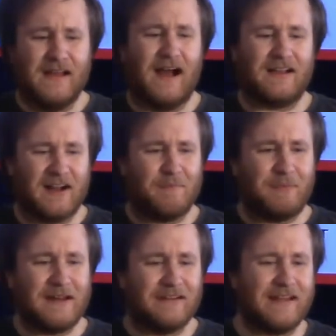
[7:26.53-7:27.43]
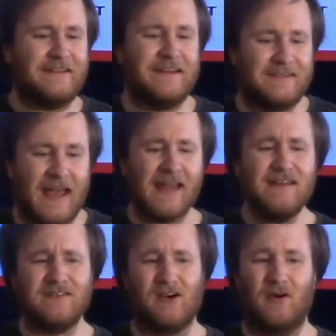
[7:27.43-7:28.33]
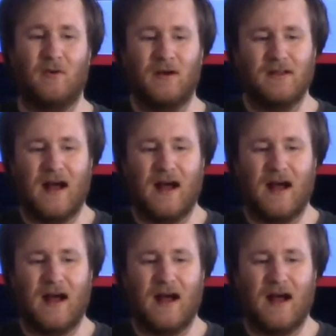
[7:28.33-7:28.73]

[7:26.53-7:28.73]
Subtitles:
a company like Nintendo,